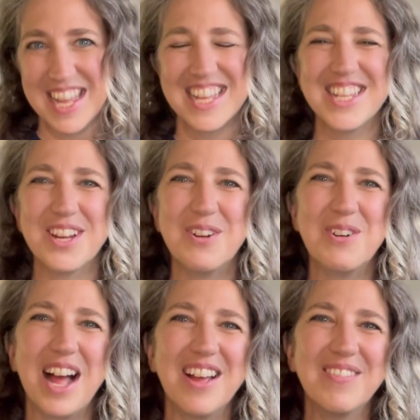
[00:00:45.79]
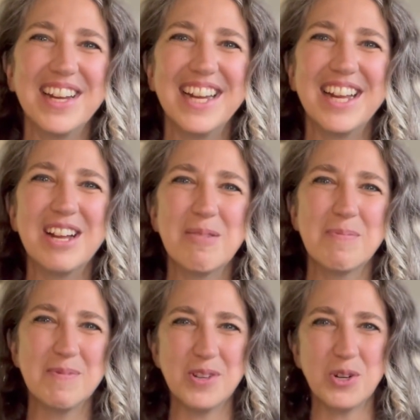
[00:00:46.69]
So I'm going to help
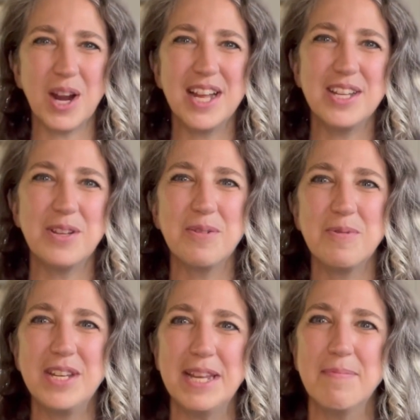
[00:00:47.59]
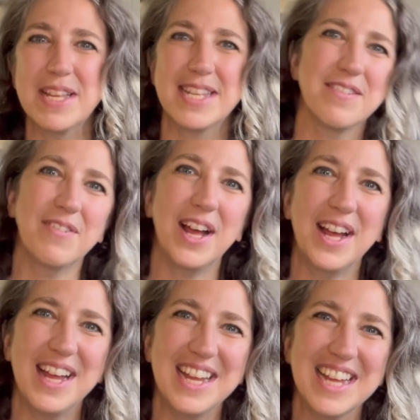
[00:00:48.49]
try to
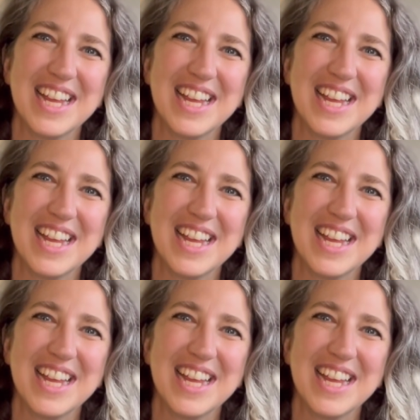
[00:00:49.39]
demystify